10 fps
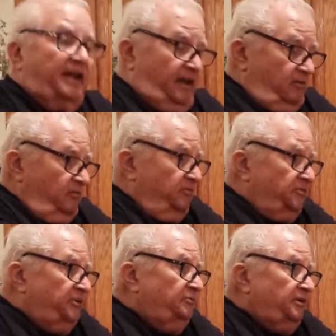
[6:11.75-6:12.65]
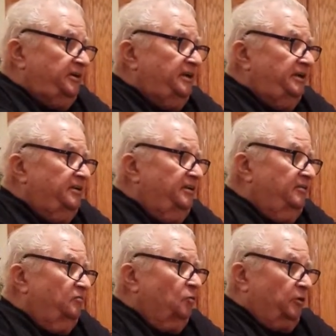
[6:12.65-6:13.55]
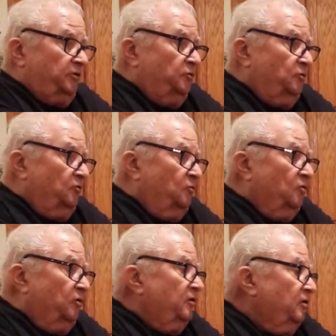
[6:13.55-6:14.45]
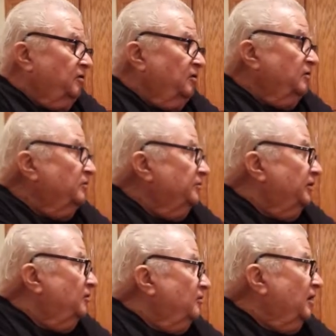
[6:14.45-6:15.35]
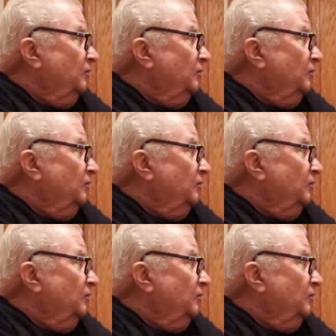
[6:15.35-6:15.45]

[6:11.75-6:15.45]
Yeah, she went in and worked during the war, you know, to